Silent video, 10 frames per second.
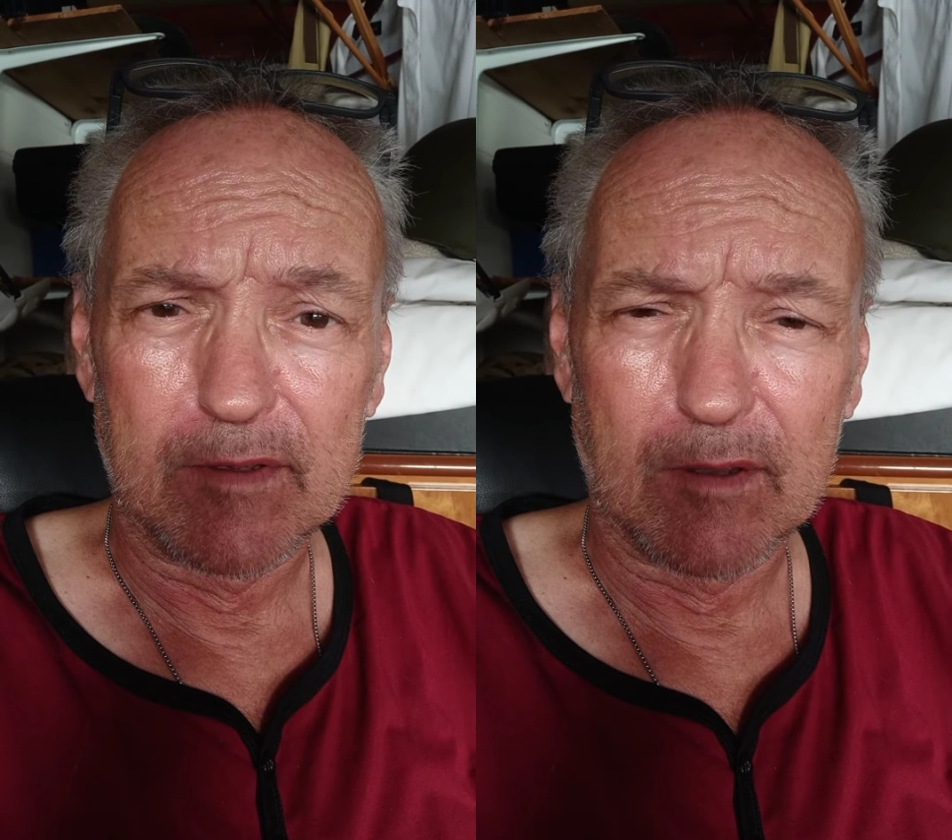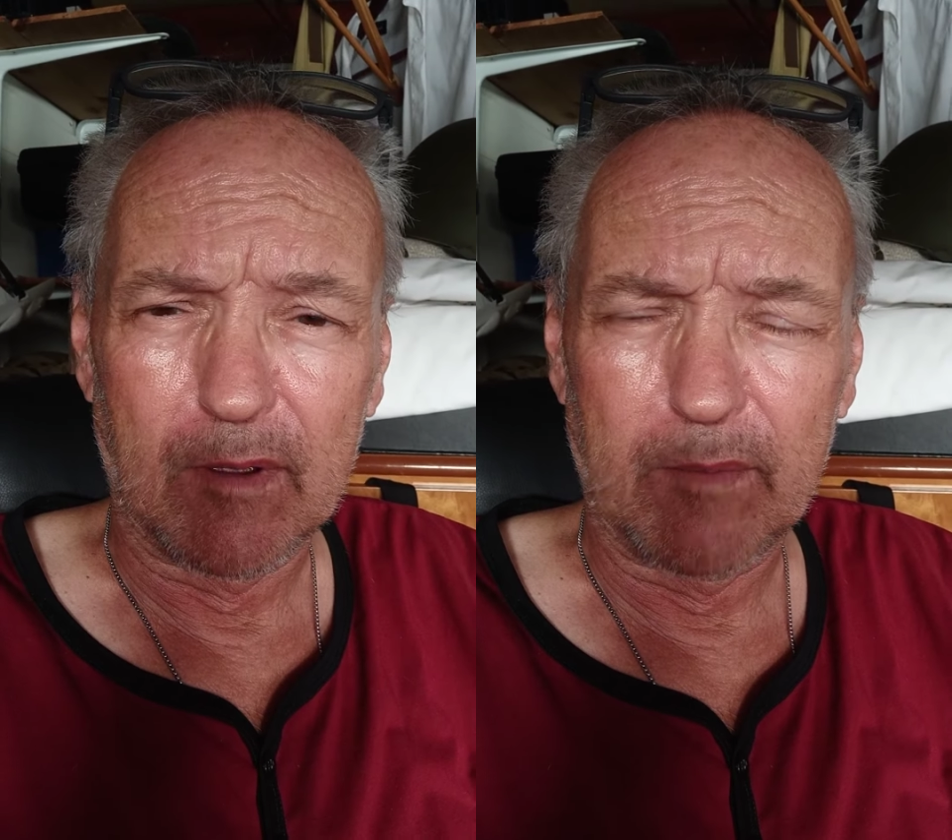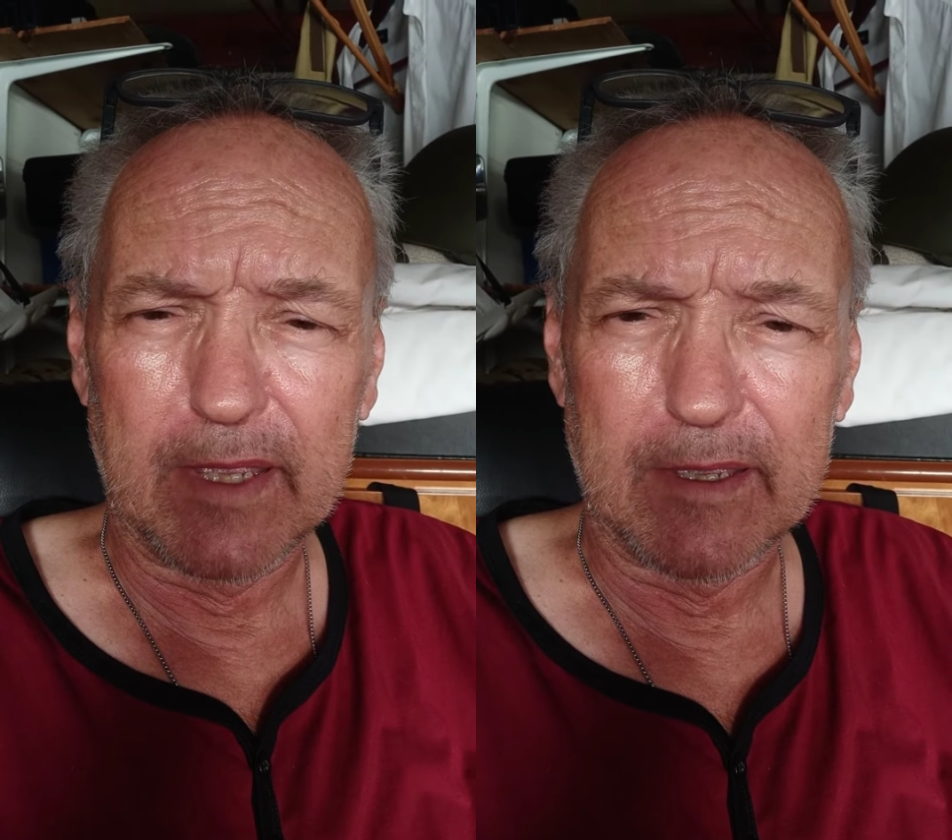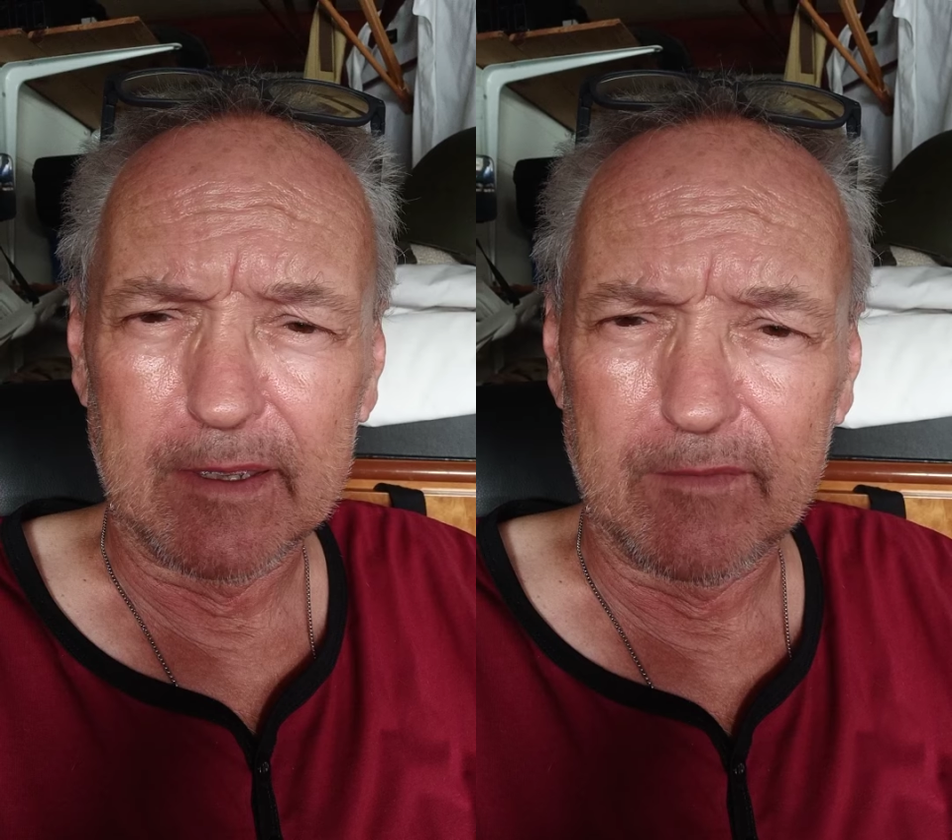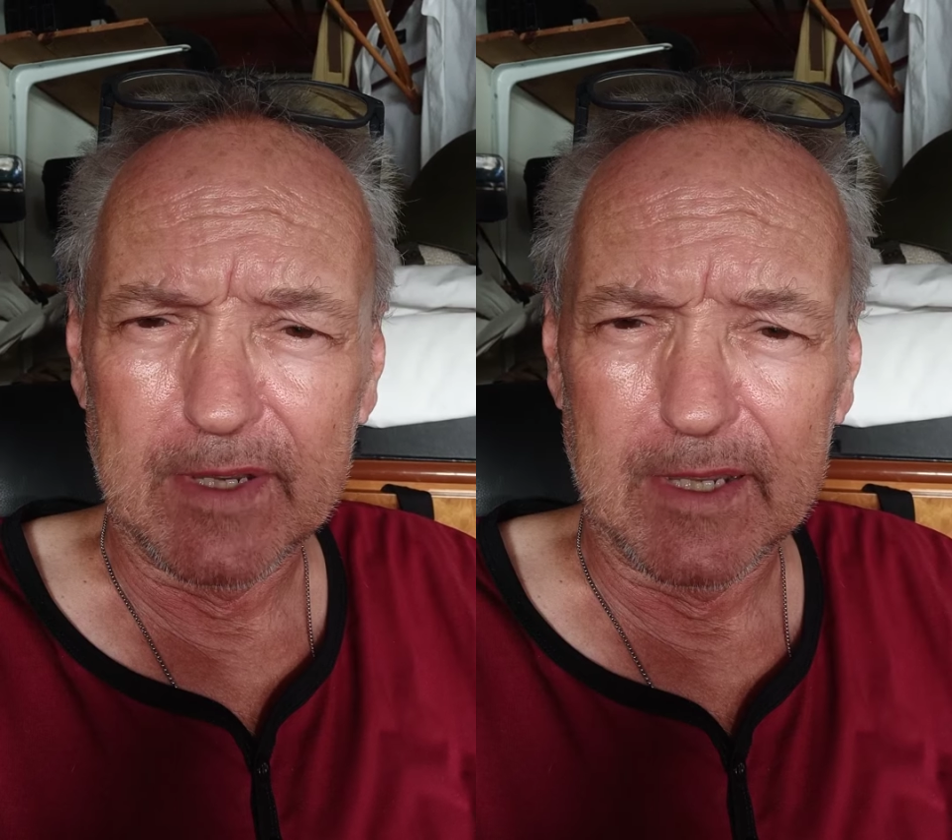so I'm
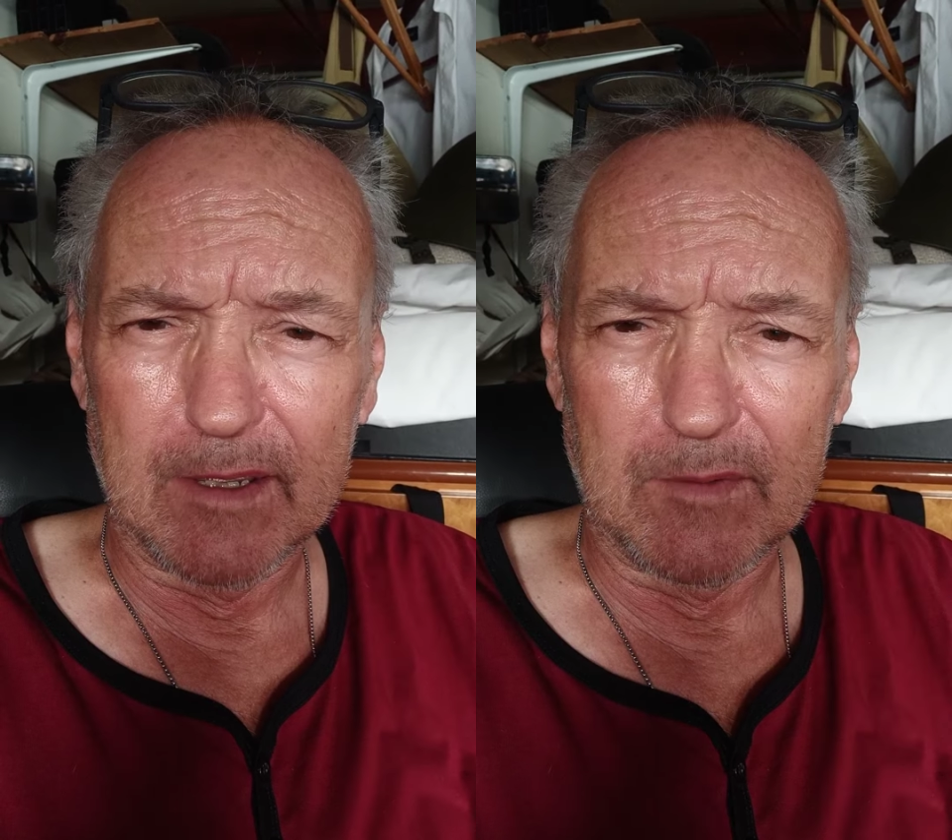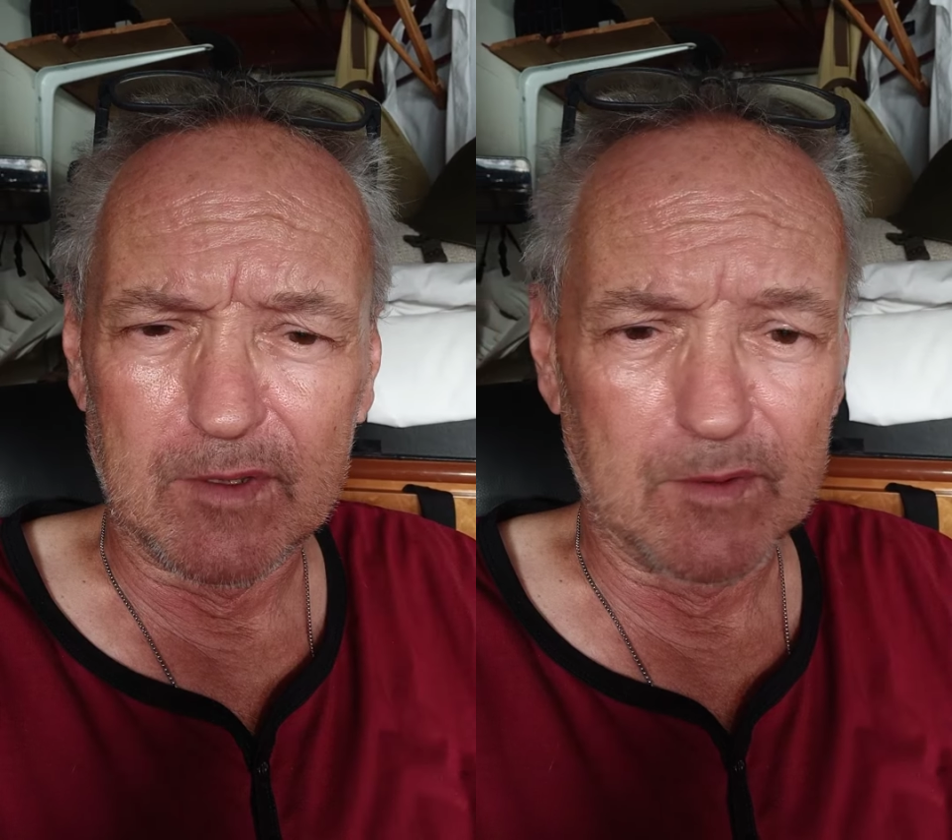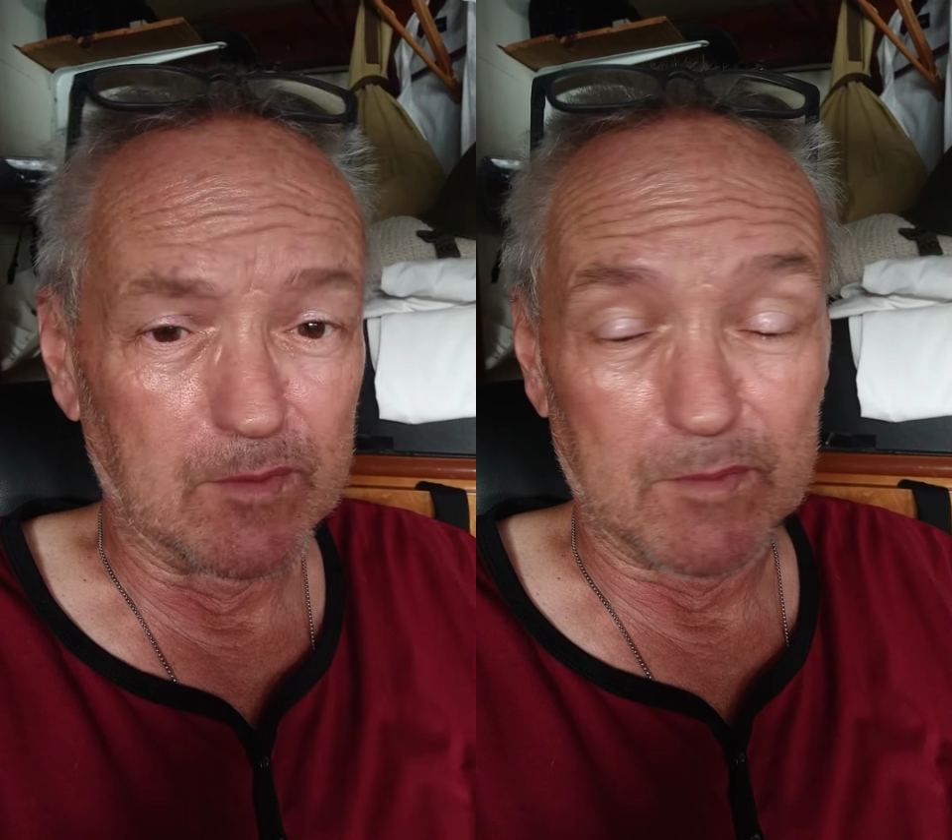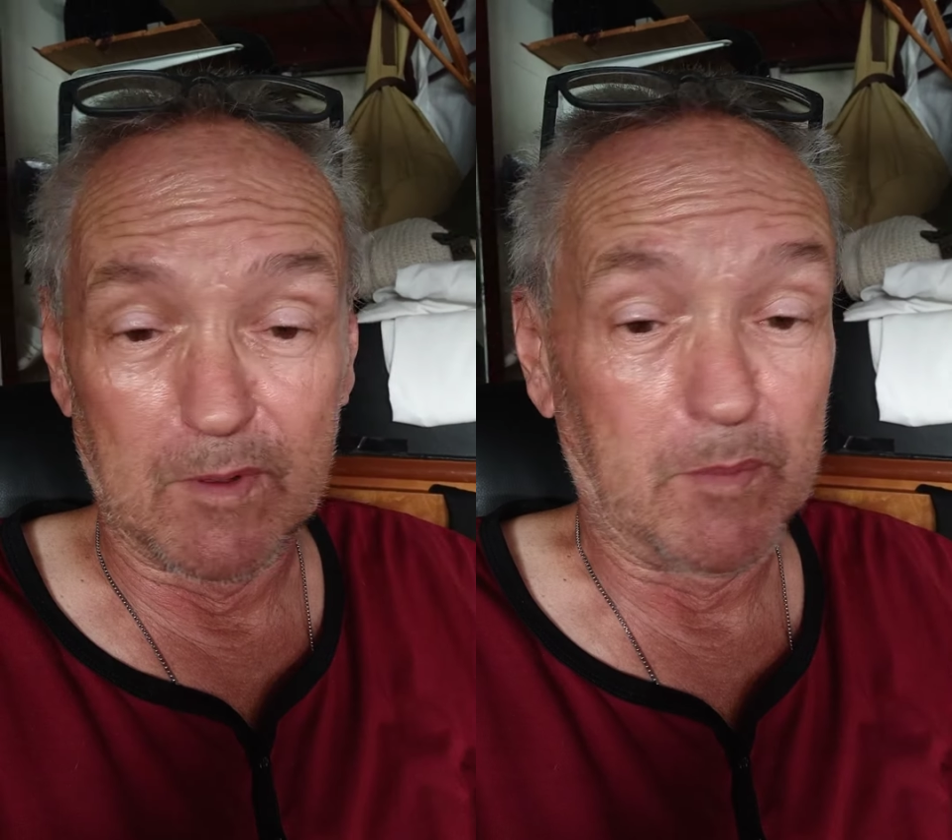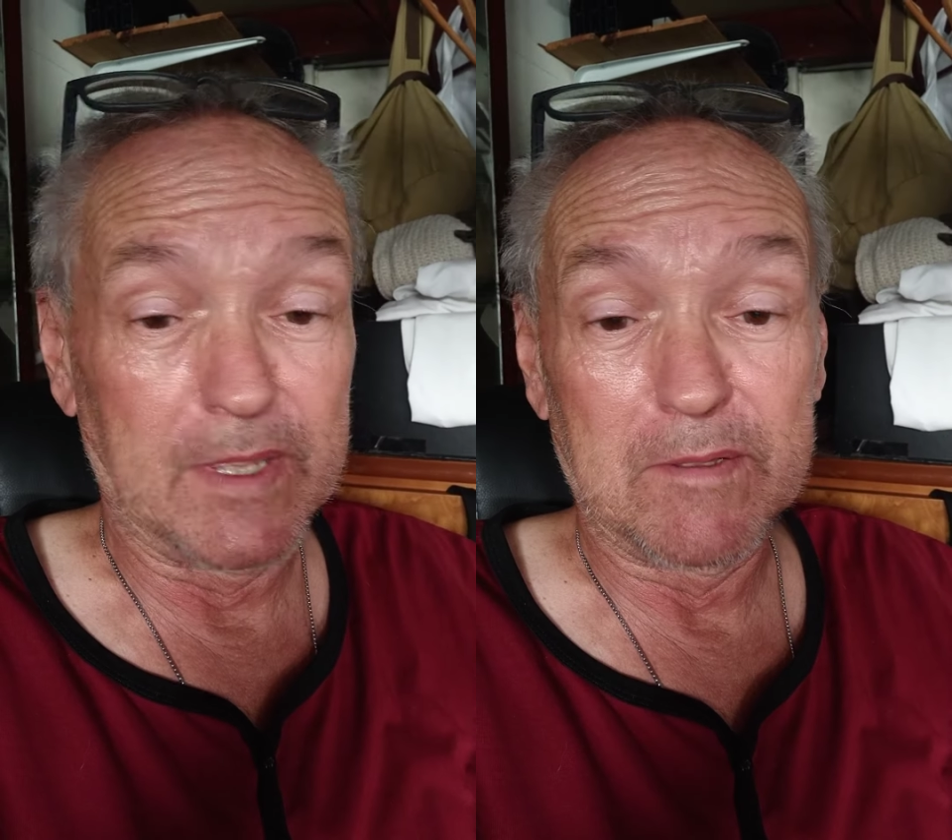making a video to
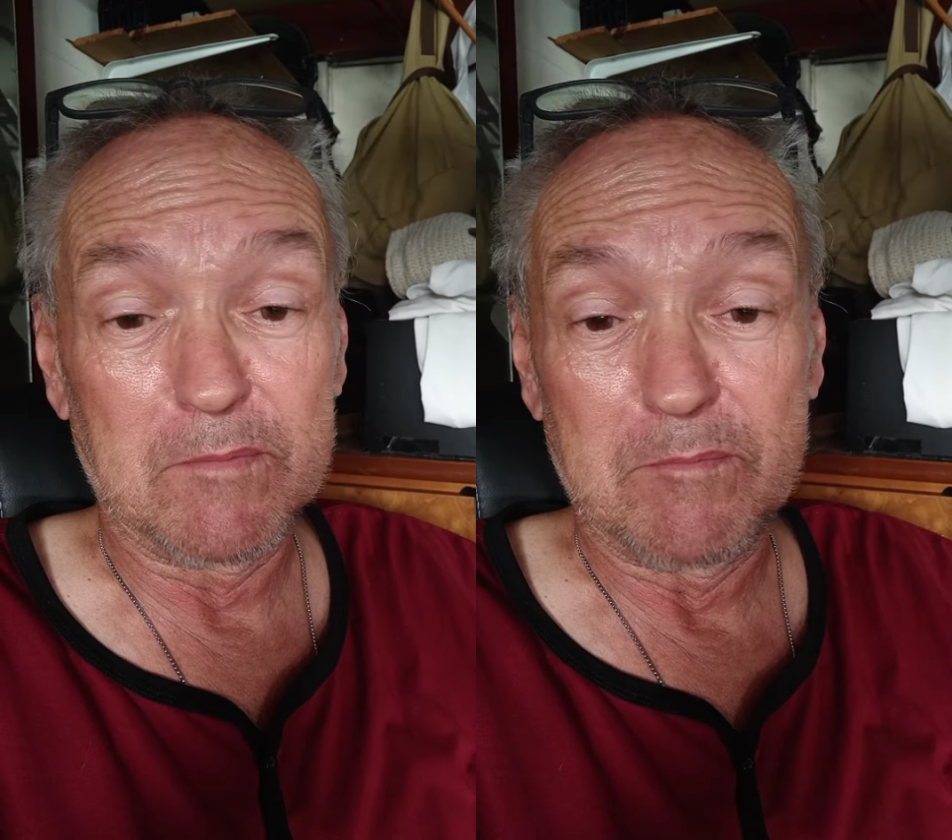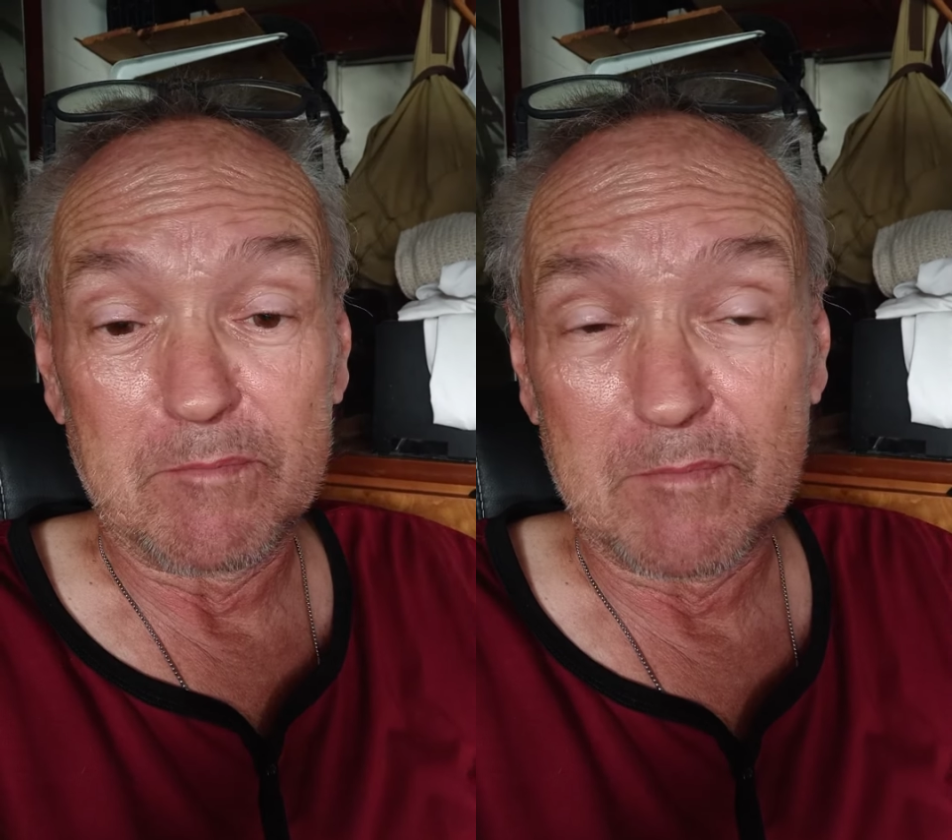appeal.